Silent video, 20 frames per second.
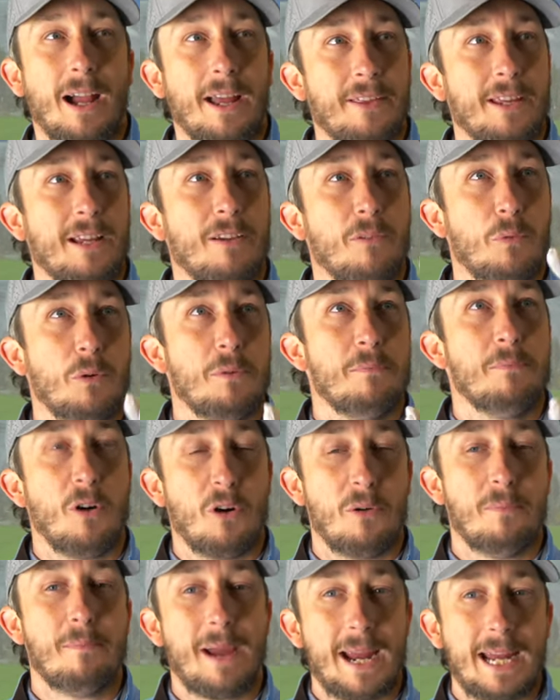I think have won
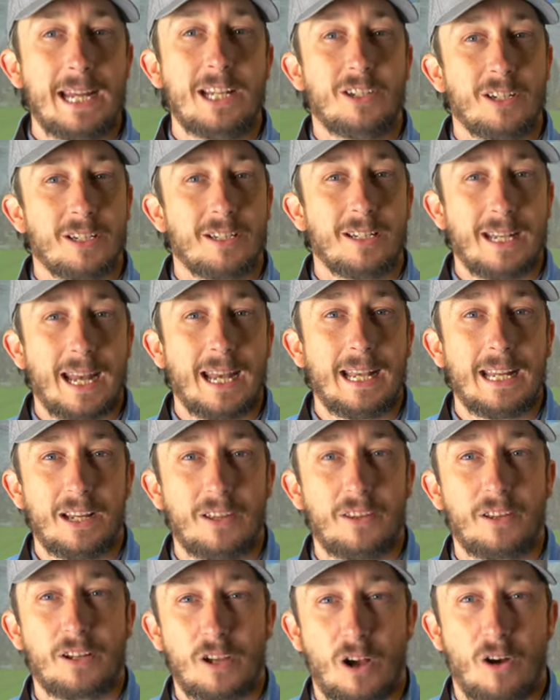more majors than any
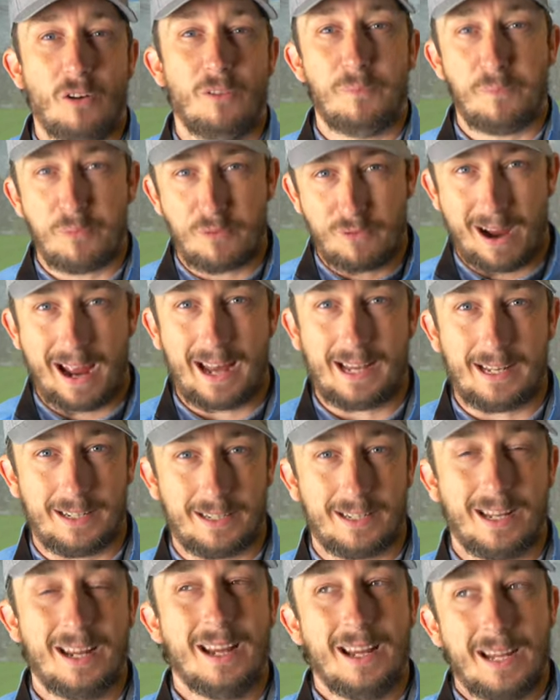other golf
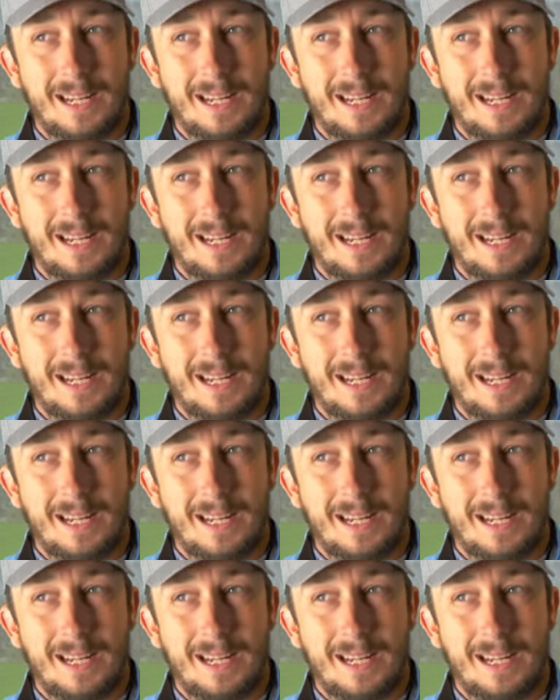brand.